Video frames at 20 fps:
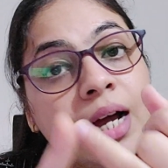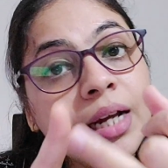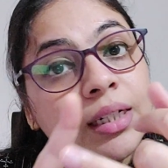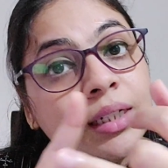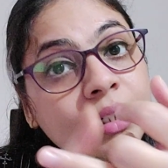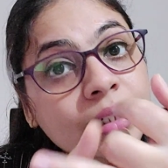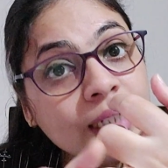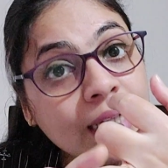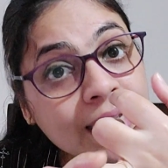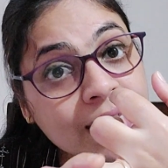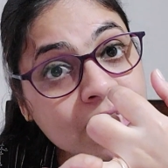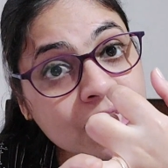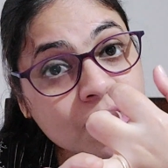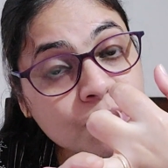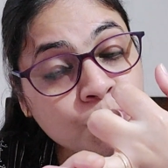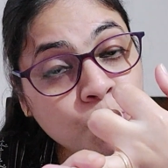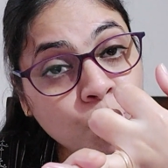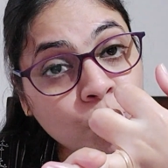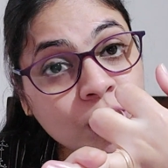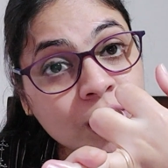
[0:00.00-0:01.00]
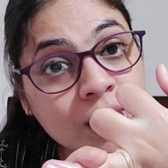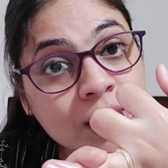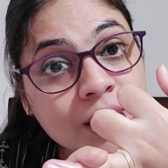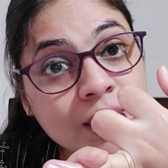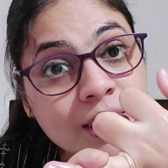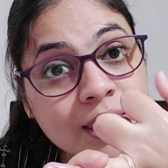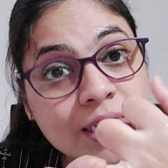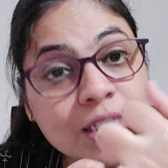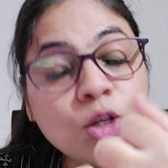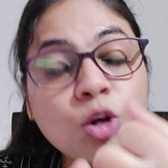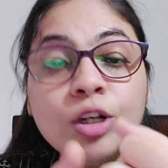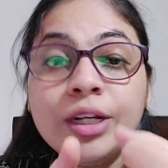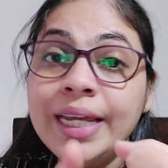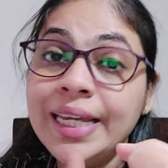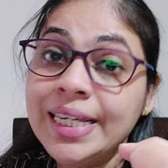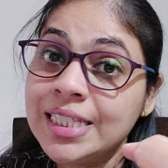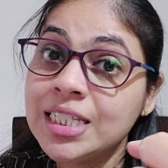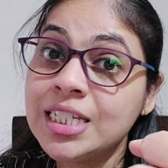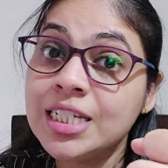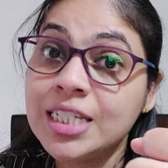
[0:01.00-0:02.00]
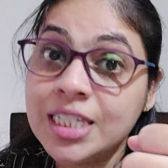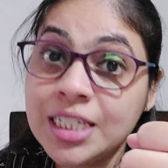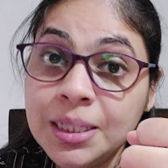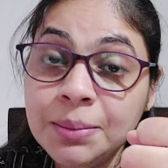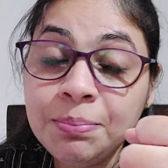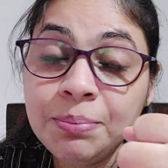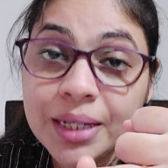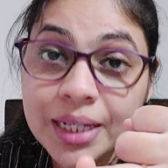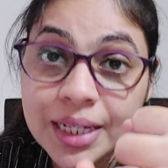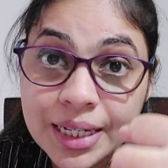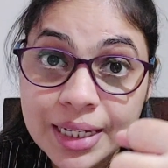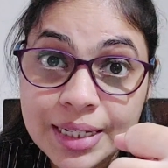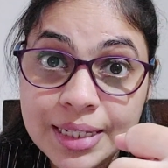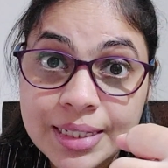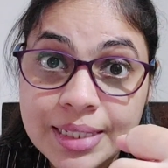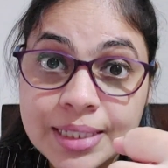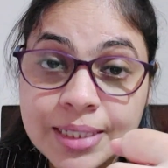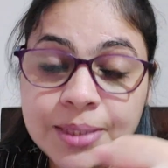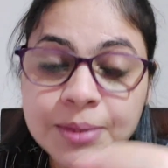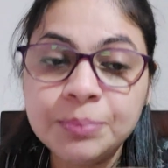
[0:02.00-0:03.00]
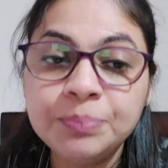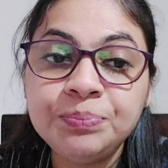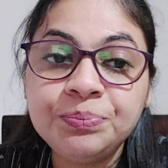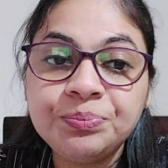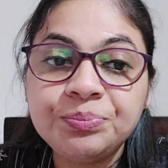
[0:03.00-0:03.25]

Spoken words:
Next point is, or next tip is,